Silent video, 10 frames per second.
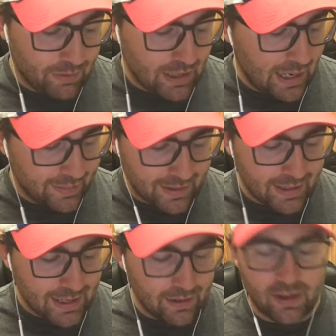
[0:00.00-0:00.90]
We, I think
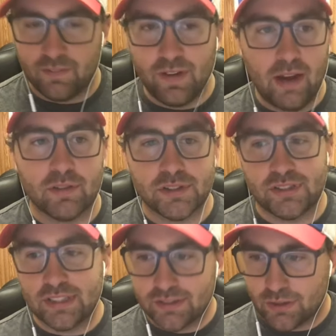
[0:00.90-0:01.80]
I got like five or
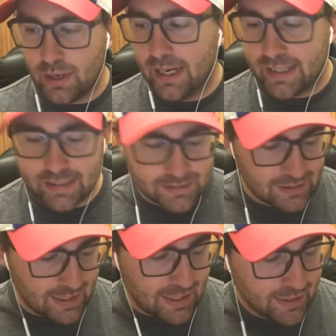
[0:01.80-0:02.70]
six cranking
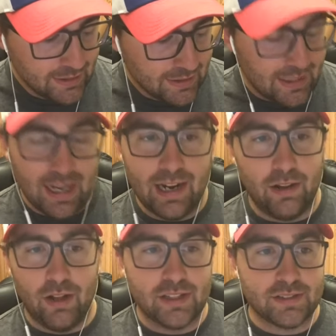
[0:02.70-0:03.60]
today, and I
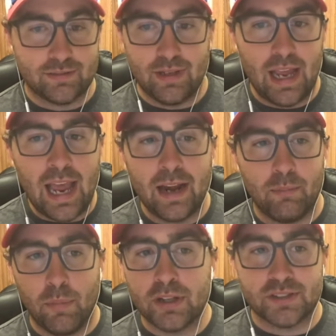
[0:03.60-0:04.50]
lost I had
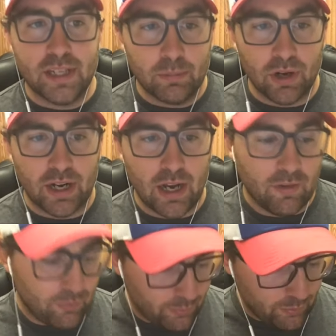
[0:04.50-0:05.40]
a muskie break
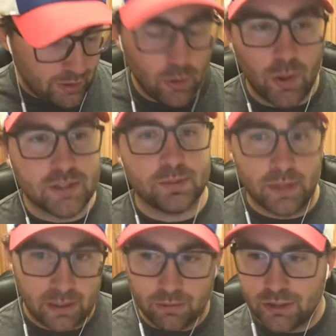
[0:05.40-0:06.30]
off an
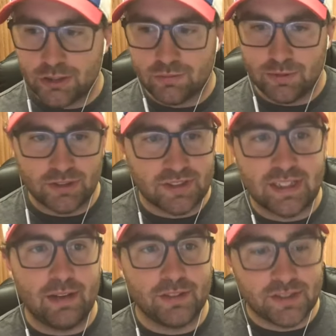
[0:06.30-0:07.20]
OSP, which was
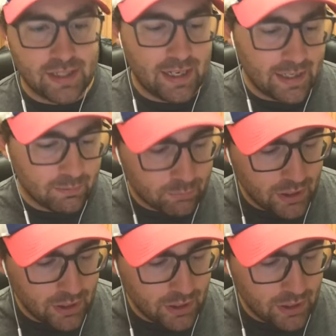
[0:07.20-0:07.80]
devastating.